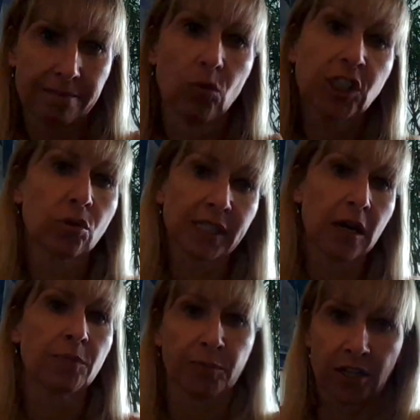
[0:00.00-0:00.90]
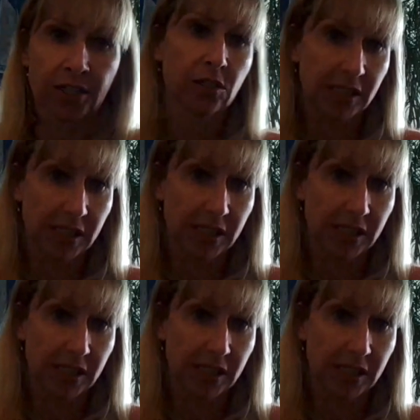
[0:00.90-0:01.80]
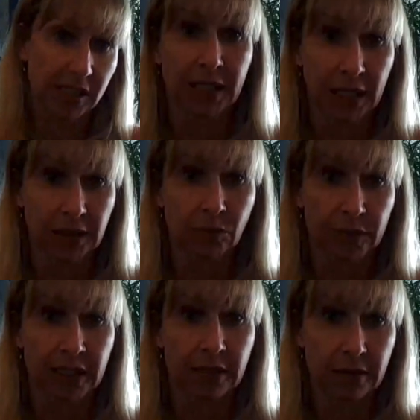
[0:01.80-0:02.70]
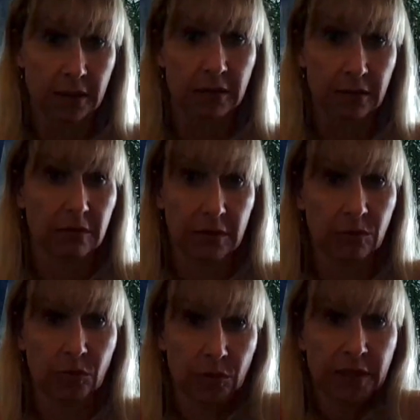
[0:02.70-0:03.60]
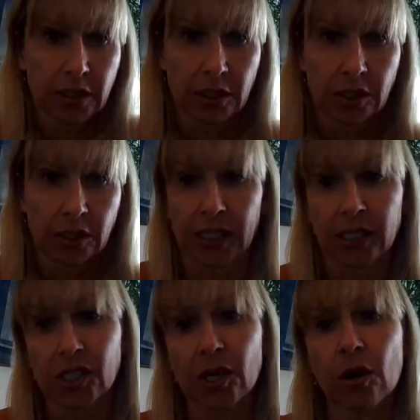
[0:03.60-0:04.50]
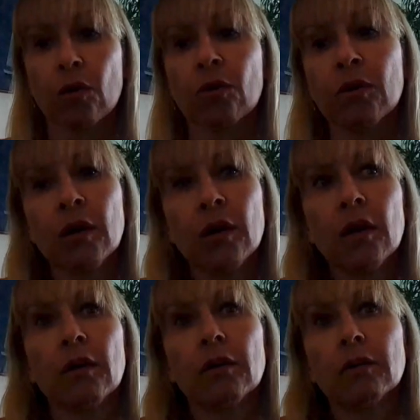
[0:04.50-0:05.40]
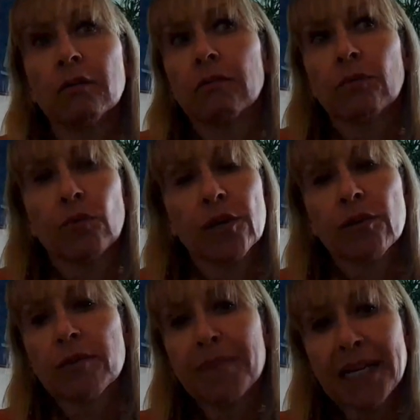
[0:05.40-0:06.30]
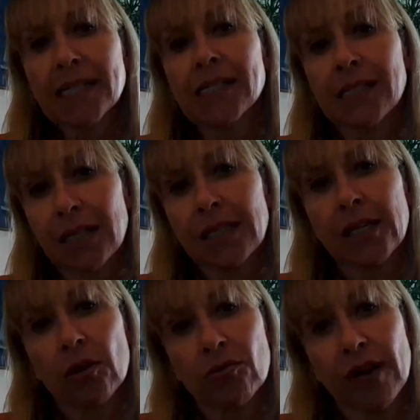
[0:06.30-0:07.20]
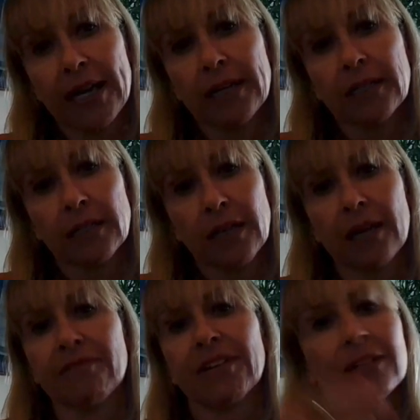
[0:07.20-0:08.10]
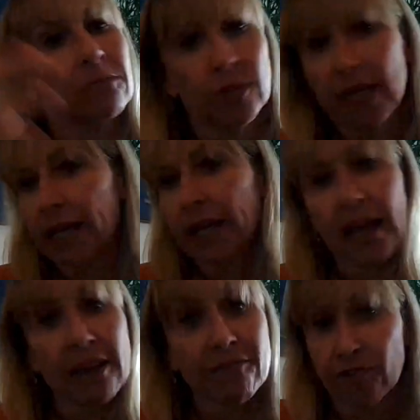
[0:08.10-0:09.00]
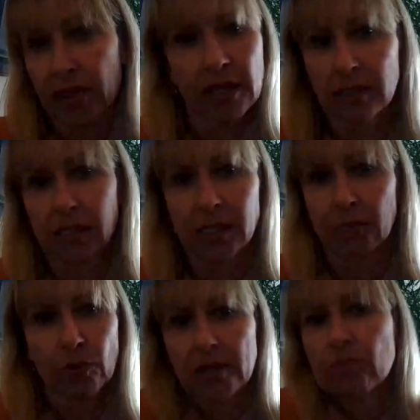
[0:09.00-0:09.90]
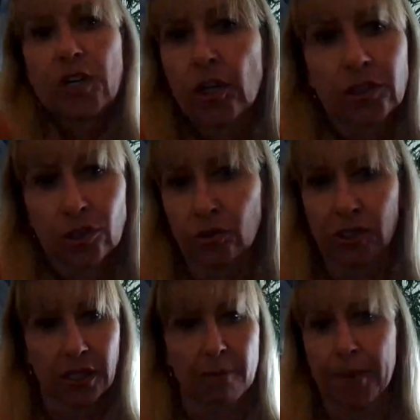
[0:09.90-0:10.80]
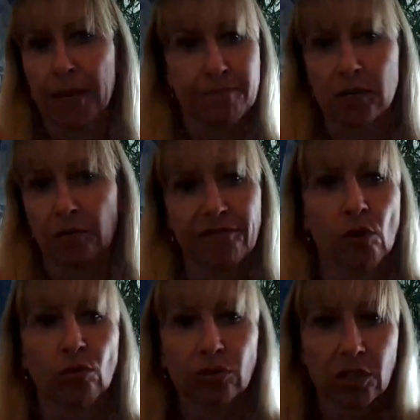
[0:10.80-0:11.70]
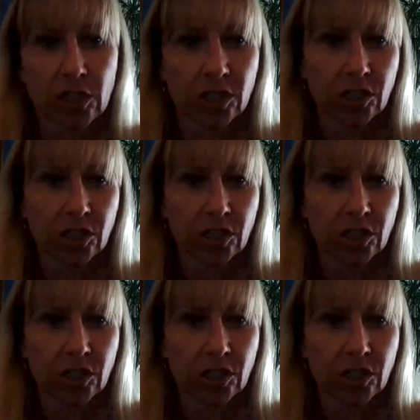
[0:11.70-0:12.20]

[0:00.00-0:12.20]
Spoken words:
which also was helped by our new management system that we started using. So we were basically already we had everything in the system. We were not using paper or folder